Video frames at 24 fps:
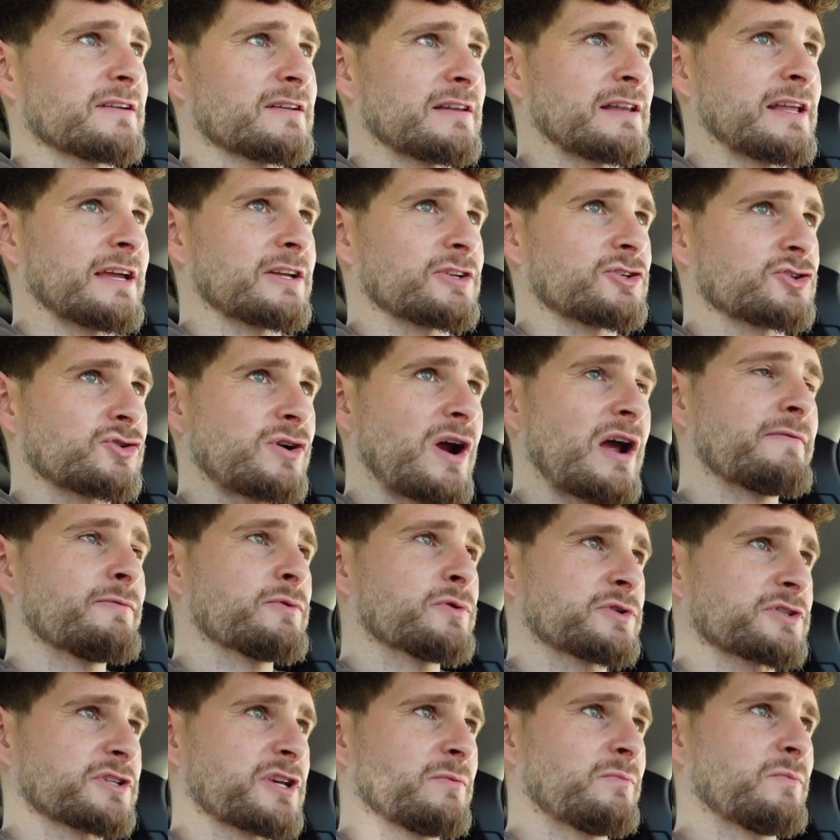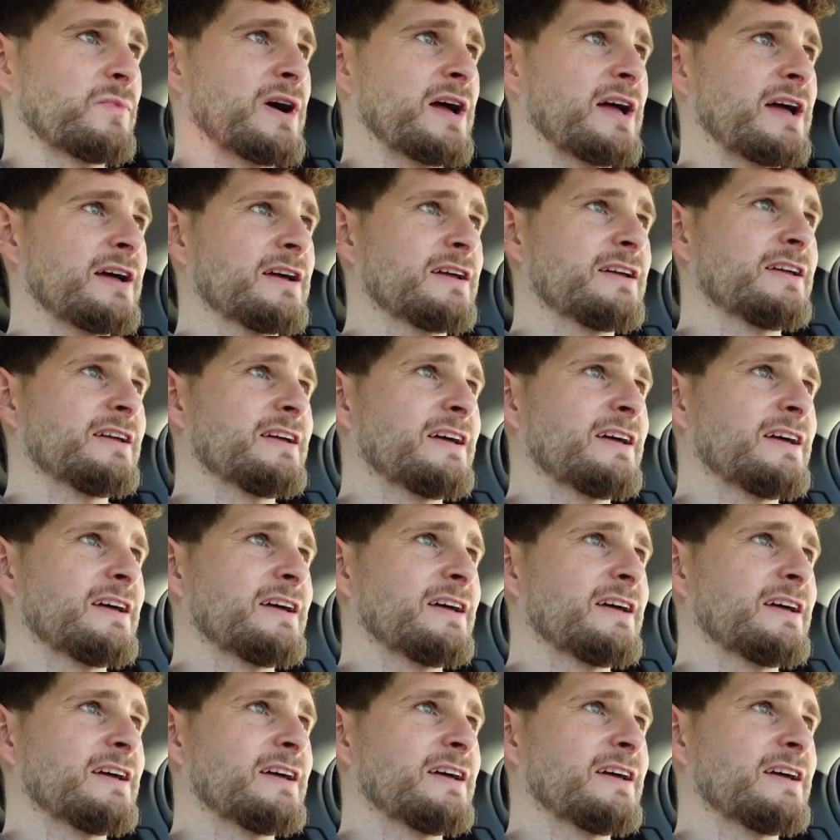like travel somewhere